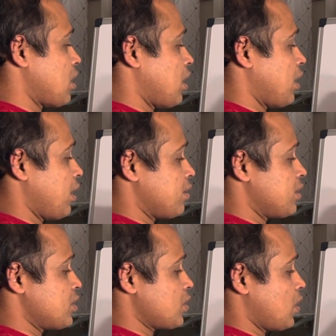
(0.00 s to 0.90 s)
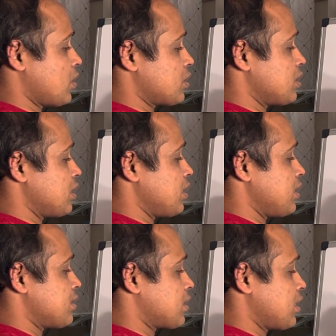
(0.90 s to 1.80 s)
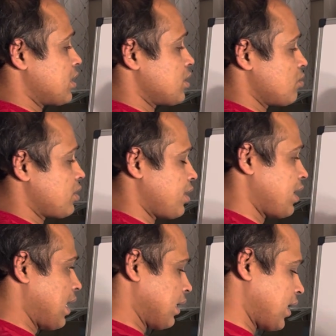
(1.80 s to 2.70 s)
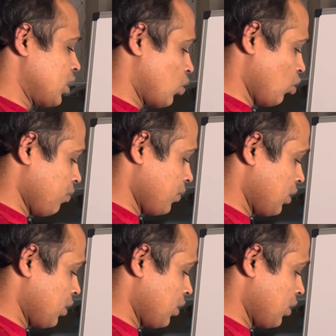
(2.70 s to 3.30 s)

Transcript: and this oxygen is connected with any alkyl group.